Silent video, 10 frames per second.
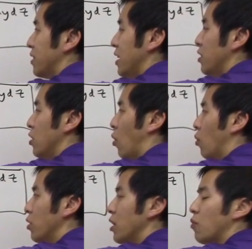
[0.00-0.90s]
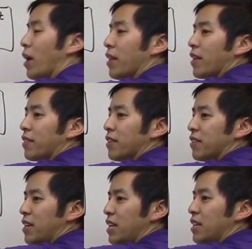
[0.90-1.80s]
T, the only way that
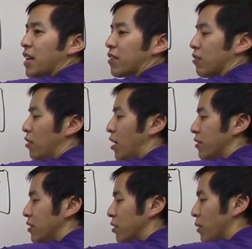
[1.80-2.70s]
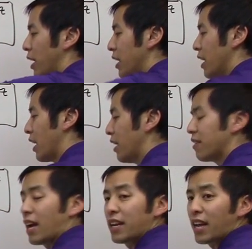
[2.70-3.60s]
this heat gets lost here, right,
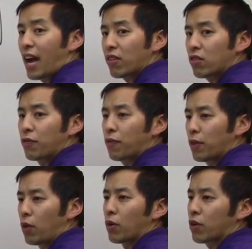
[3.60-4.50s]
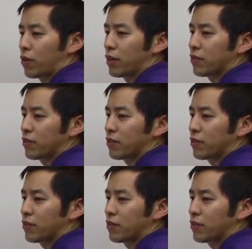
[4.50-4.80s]
is that it has to flow across